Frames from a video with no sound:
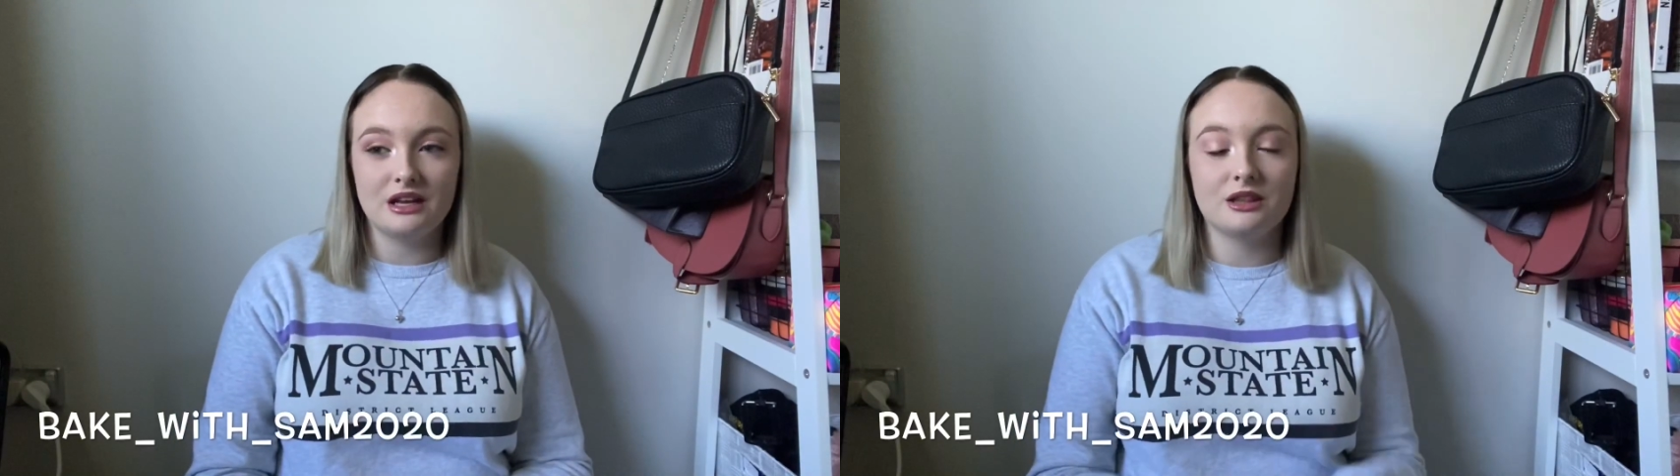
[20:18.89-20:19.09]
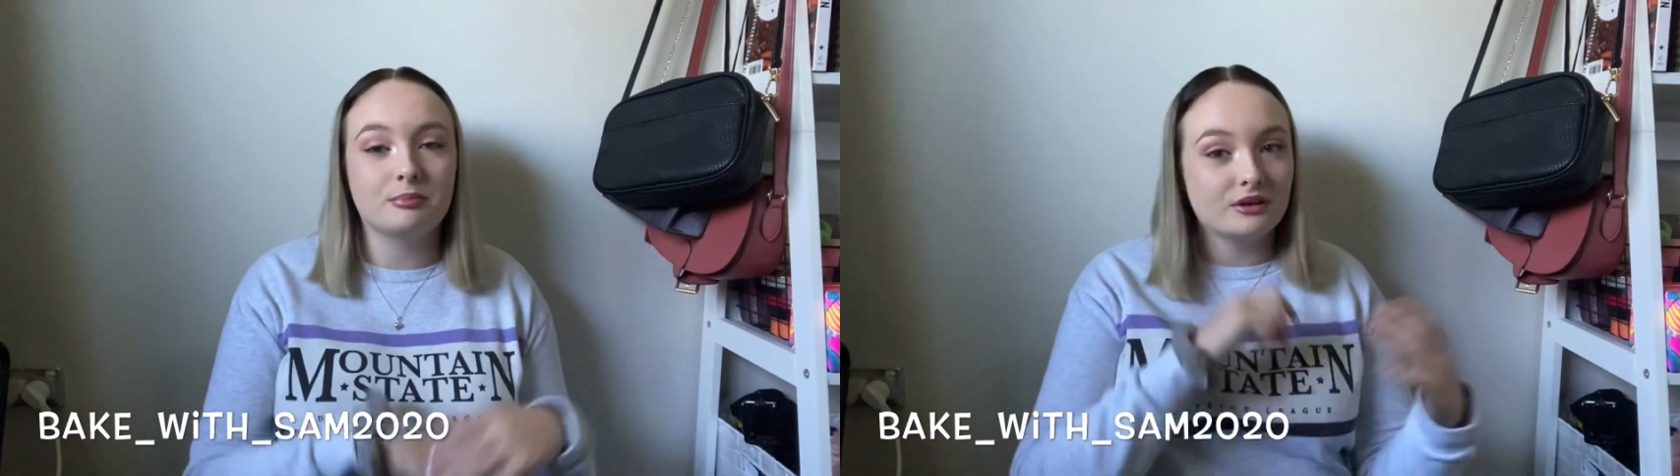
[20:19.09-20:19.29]

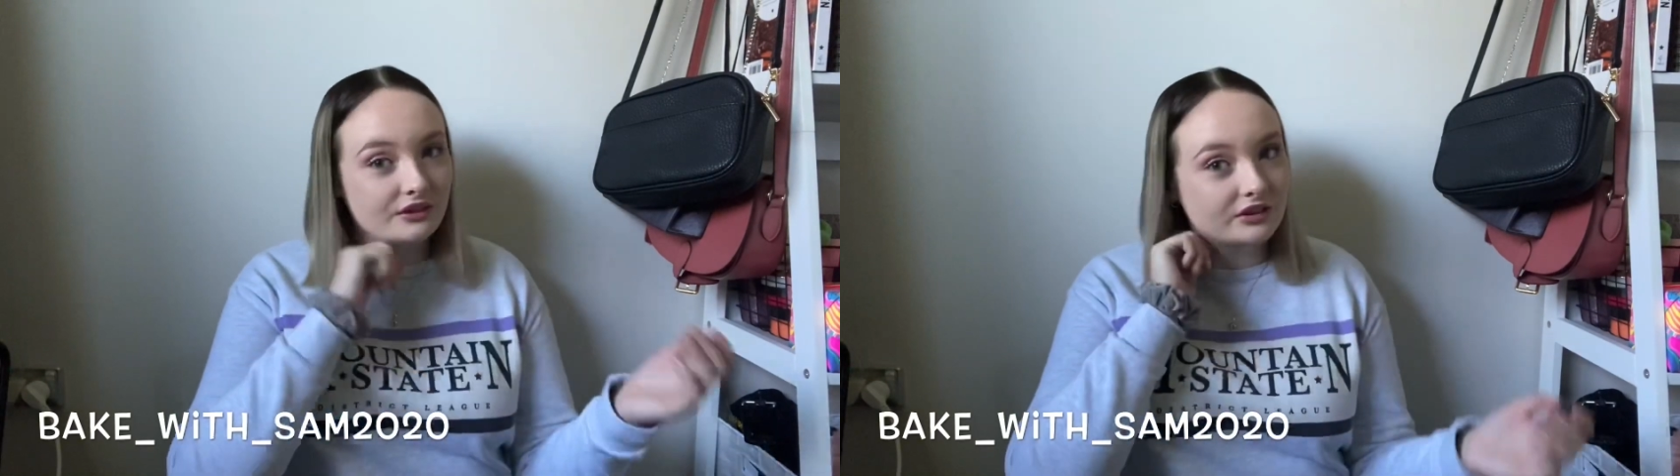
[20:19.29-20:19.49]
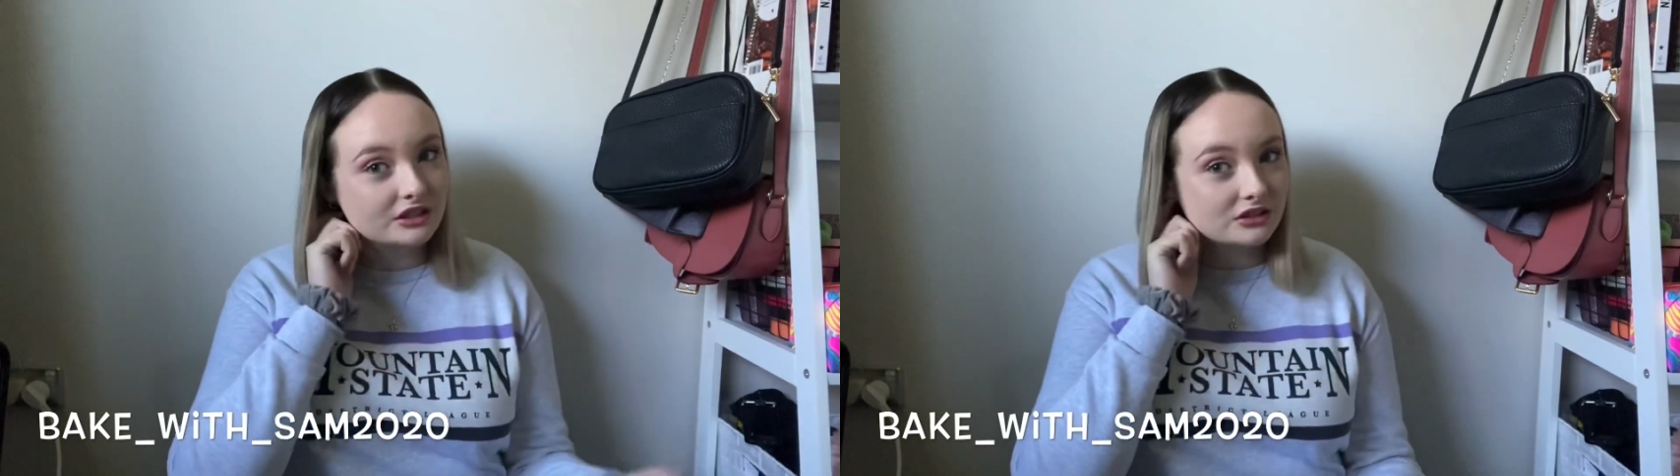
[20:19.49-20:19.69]
in the
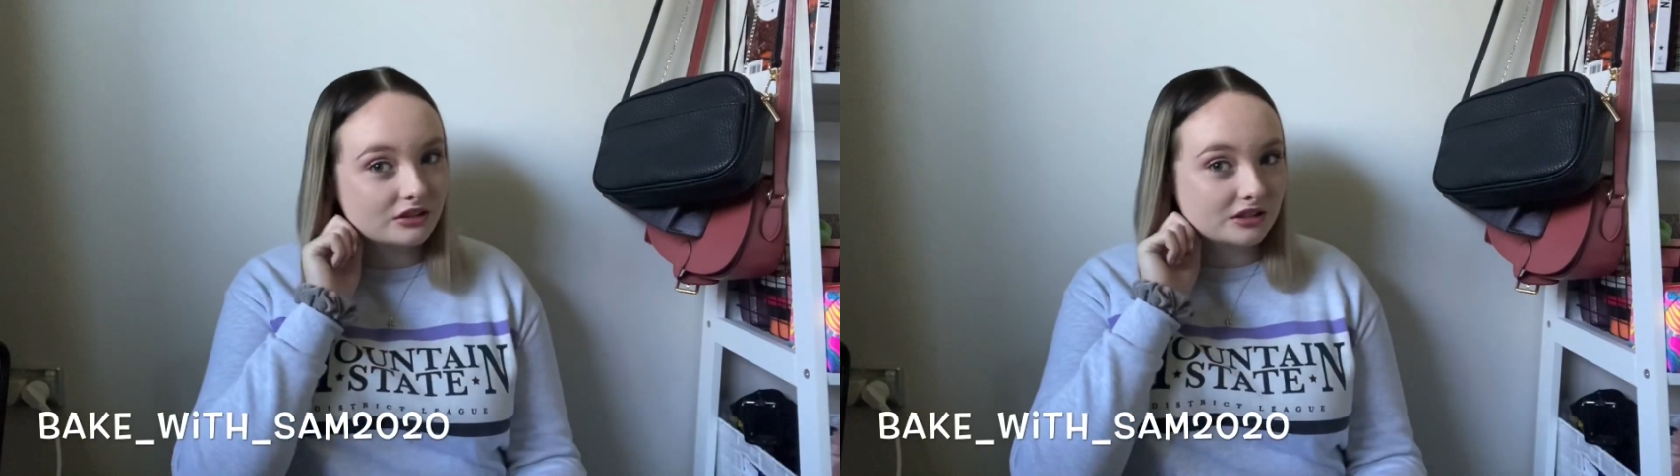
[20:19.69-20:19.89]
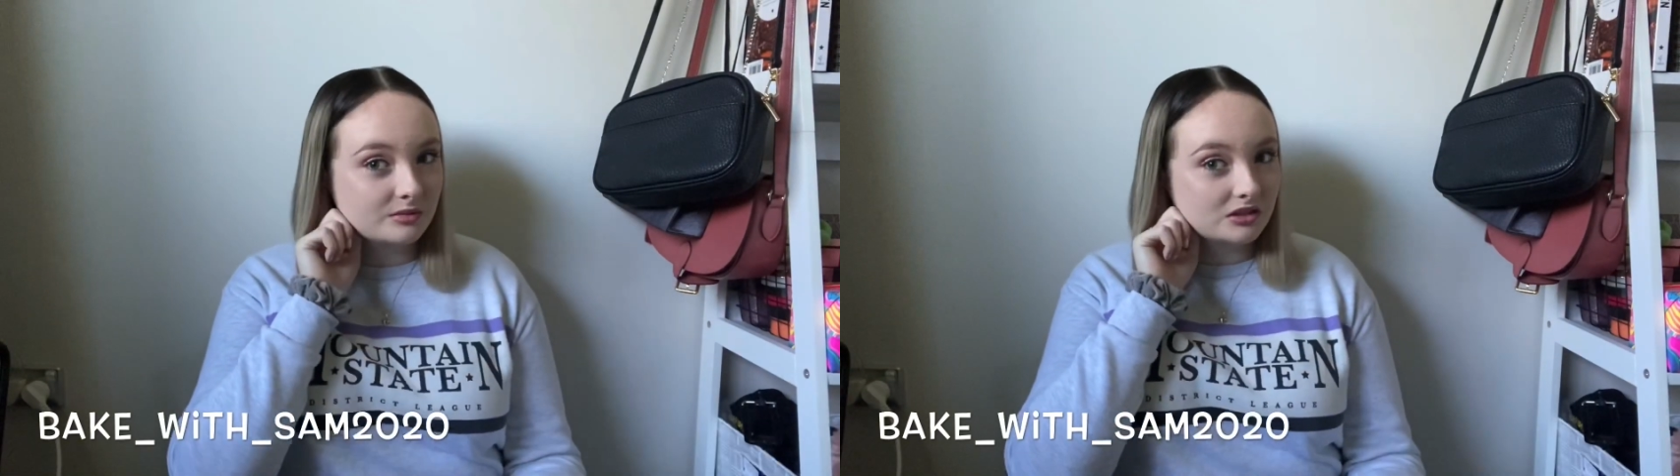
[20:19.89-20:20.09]
previous
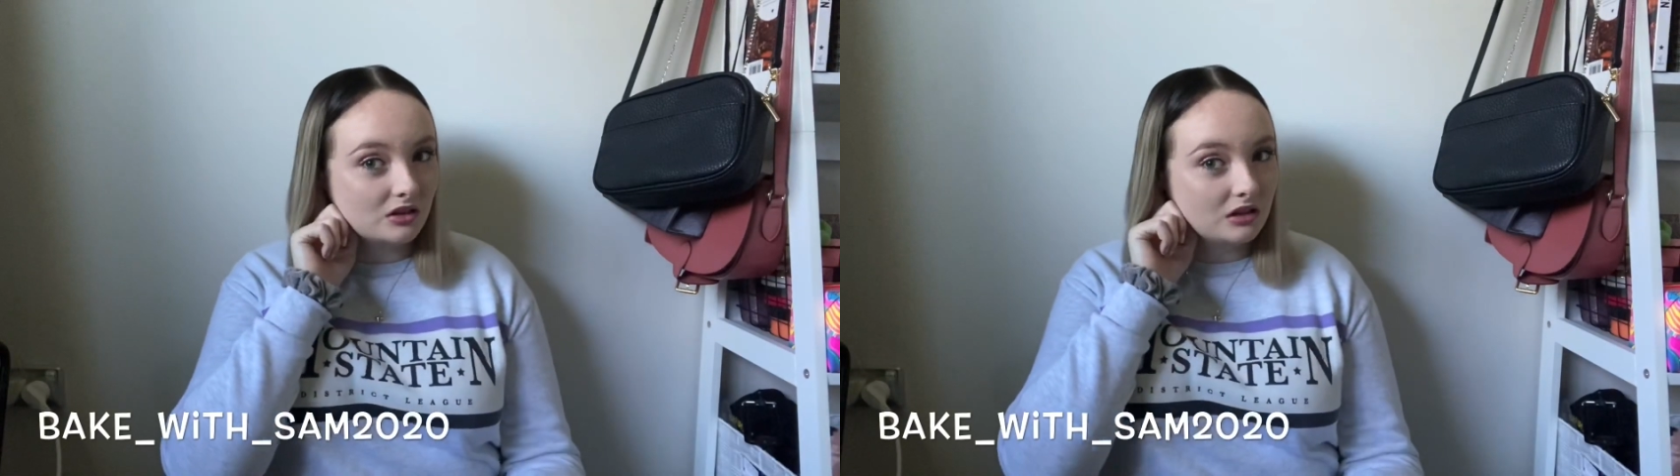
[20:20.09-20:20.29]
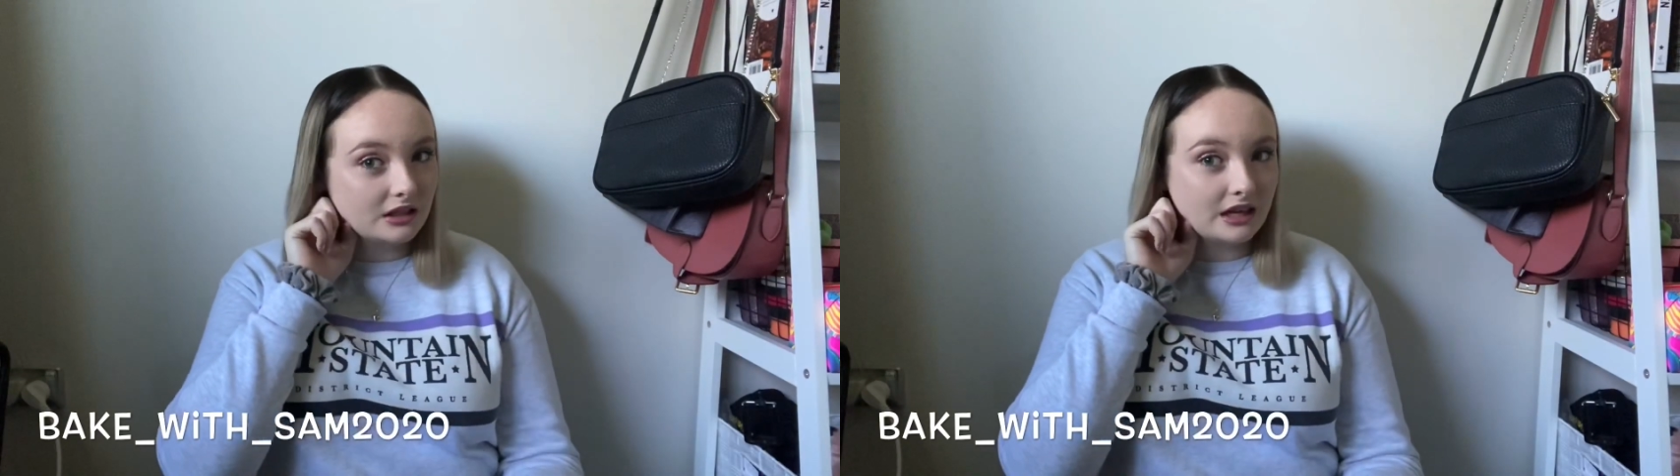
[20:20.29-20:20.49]
Christmas
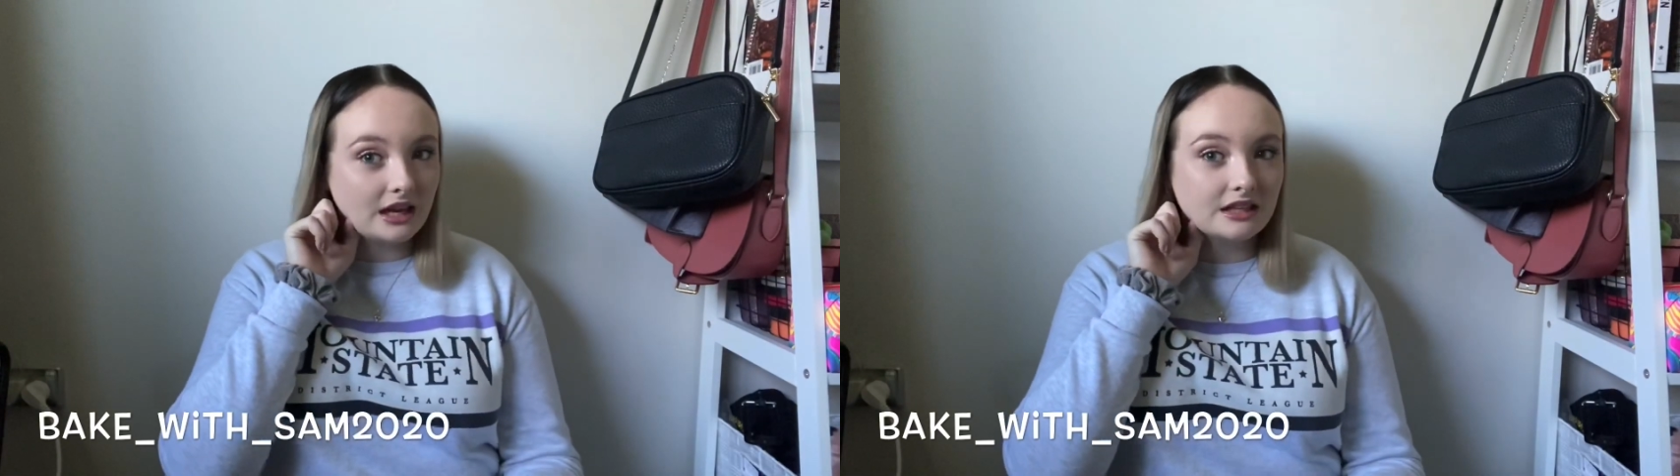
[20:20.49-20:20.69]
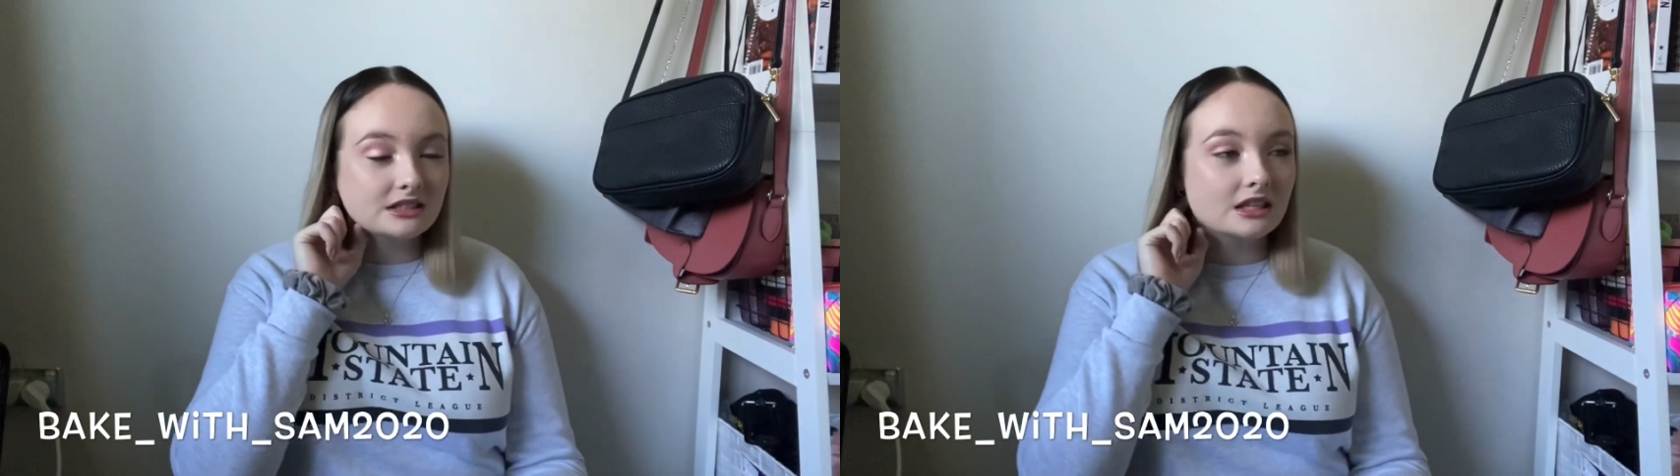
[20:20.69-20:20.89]

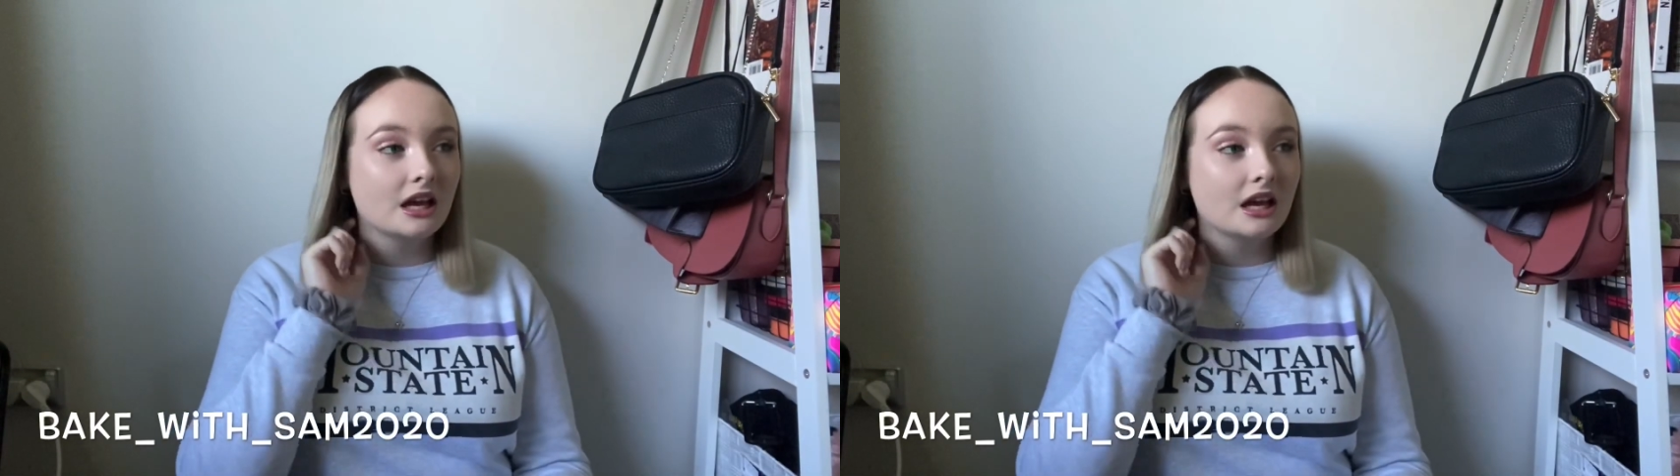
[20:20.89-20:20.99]
holidays.